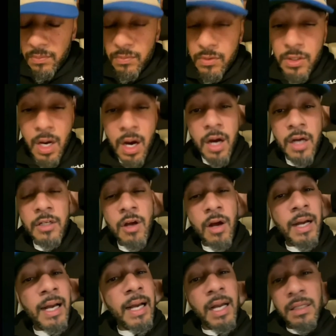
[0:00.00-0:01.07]
Sorry,
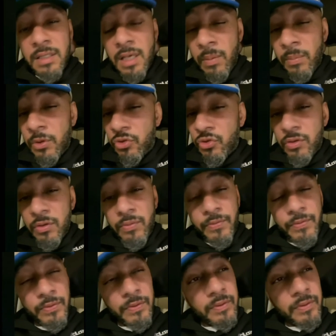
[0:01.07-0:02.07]
dog, I gotta tell him the truth.